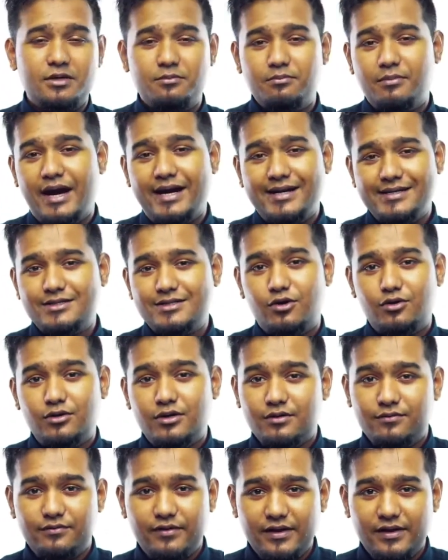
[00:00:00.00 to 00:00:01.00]
It might
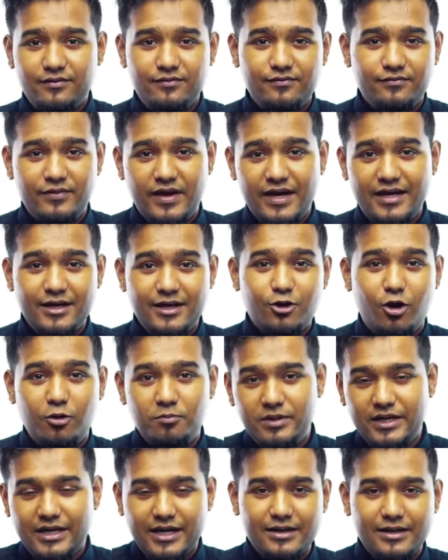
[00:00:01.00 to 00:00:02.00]
sound a very, very
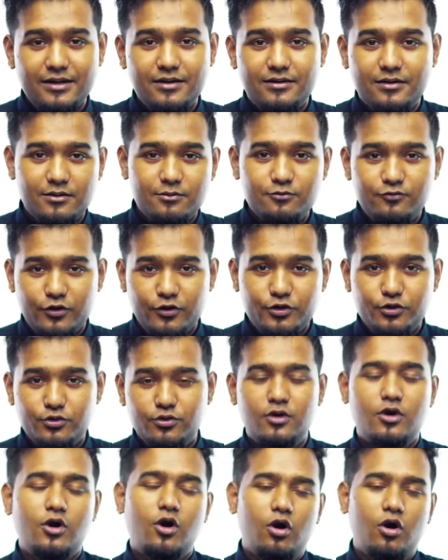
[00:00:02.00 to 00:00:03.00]
complicated term for
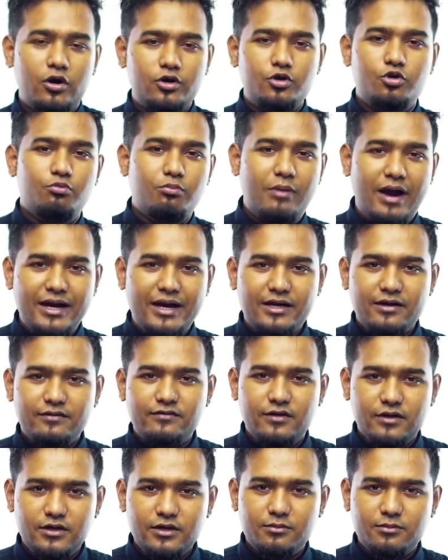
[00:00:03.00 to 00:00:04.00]
you, or you might
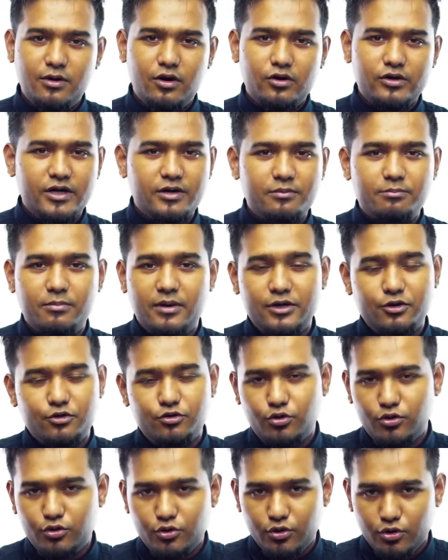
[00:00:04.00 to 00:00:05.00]
have heard about it, but you
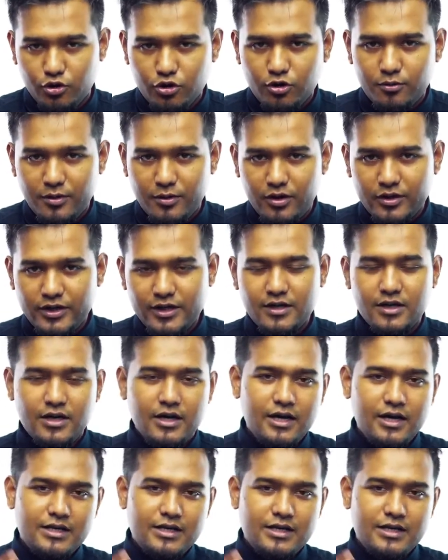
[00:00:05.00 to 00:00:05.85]
don't know about it.